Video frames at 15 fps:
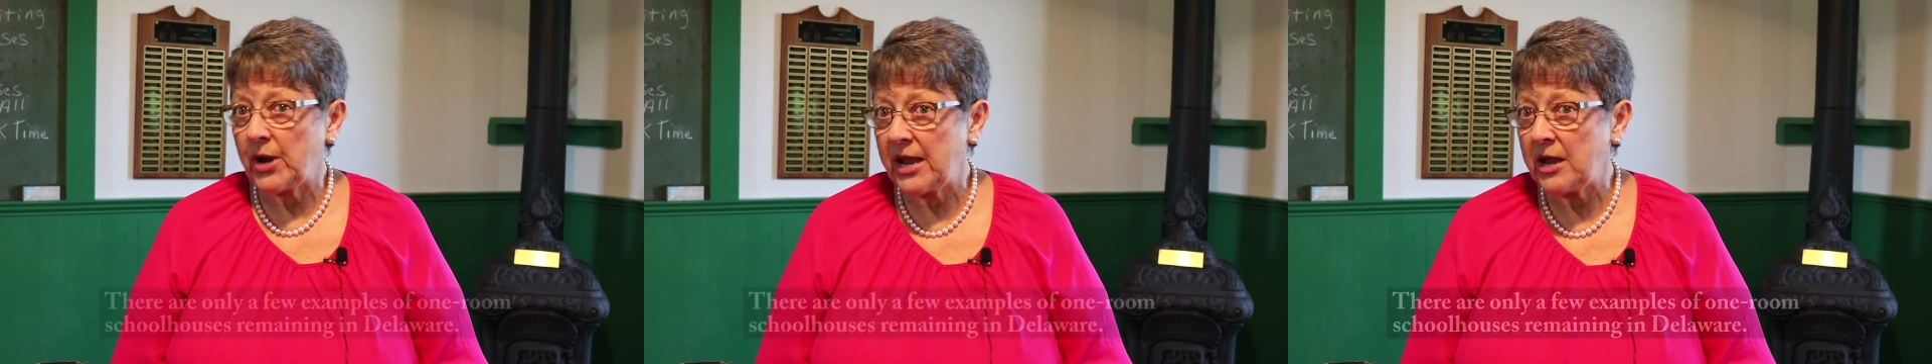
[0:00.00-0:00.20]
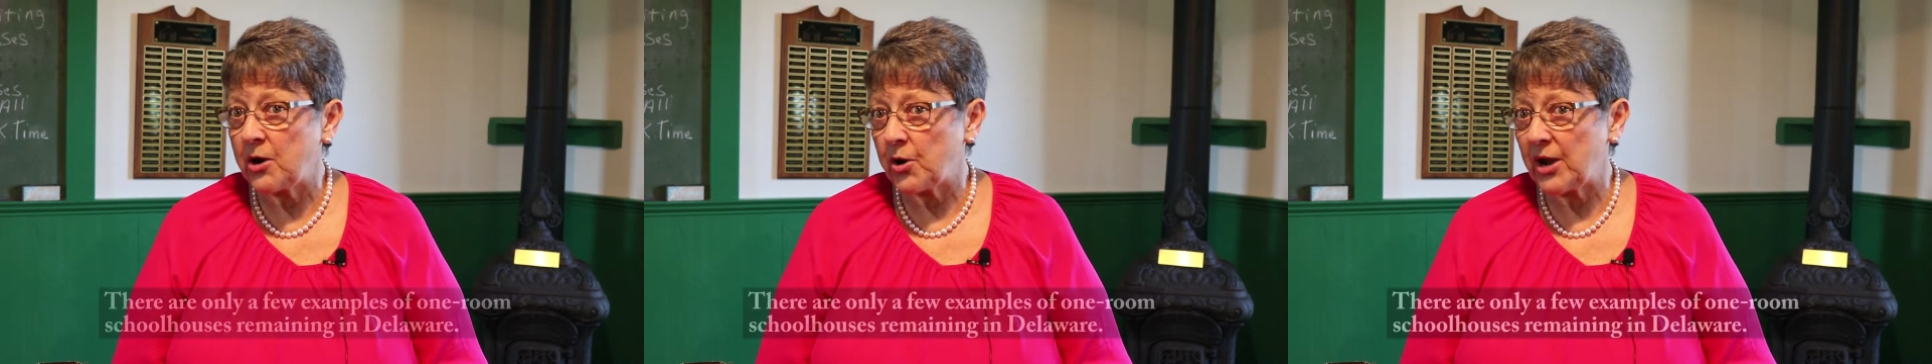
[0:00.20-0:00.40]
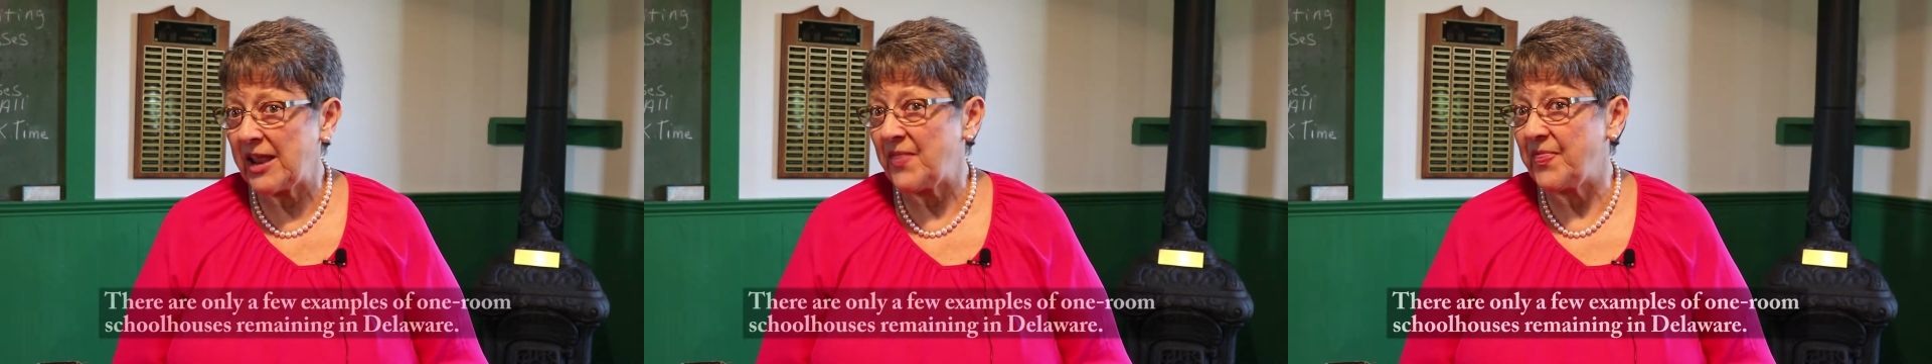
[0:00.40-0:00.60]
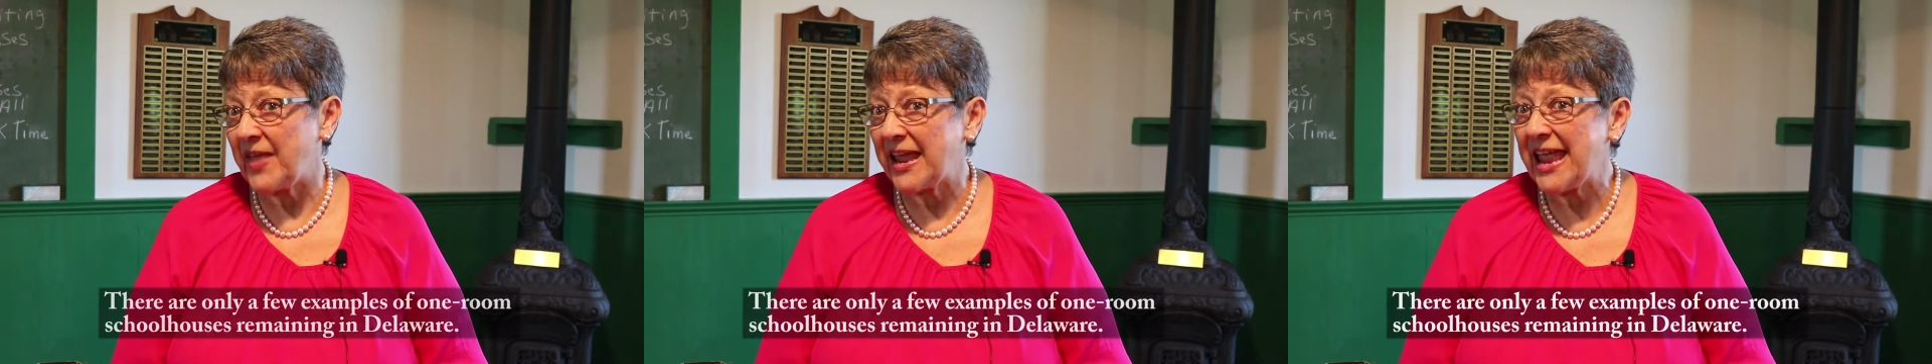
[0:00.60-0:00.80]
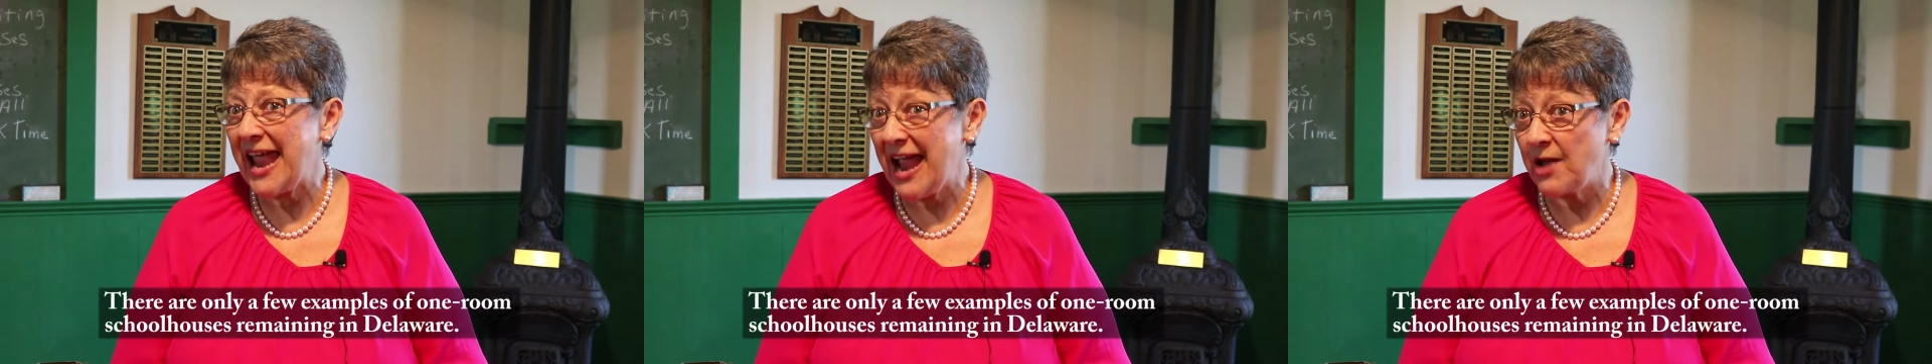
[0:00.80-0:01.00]
here in
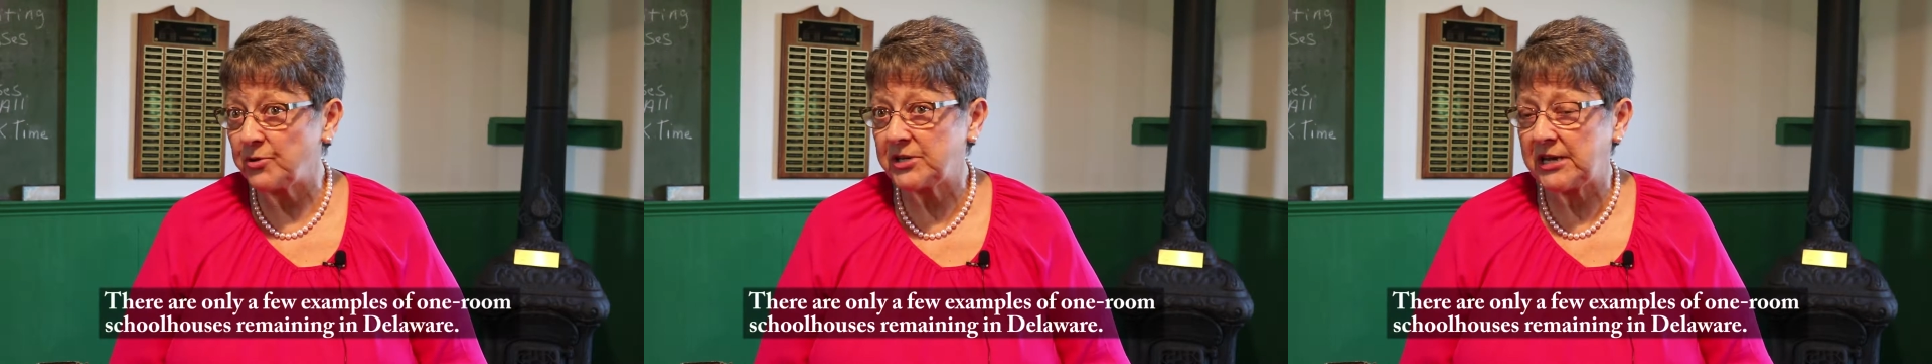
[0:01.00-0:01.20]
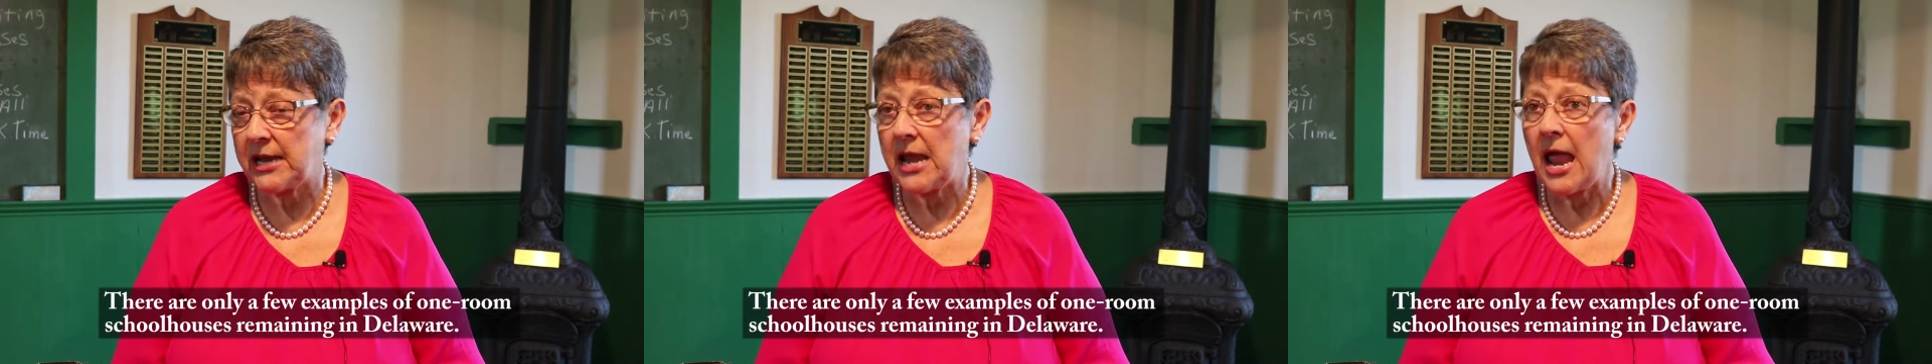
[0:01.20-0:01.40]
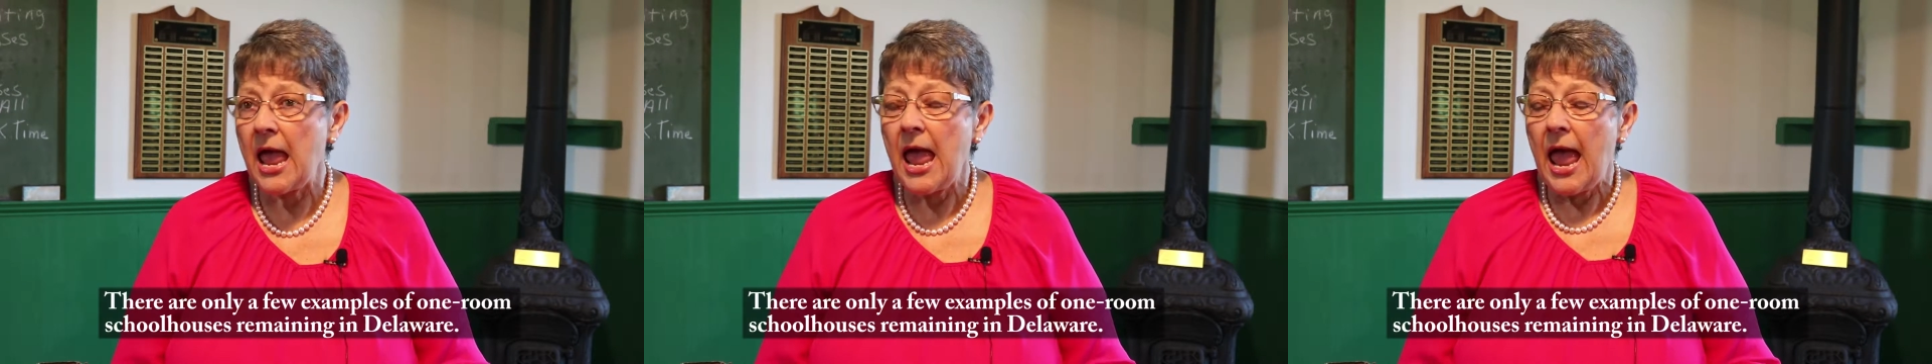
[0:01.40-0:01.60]
the county,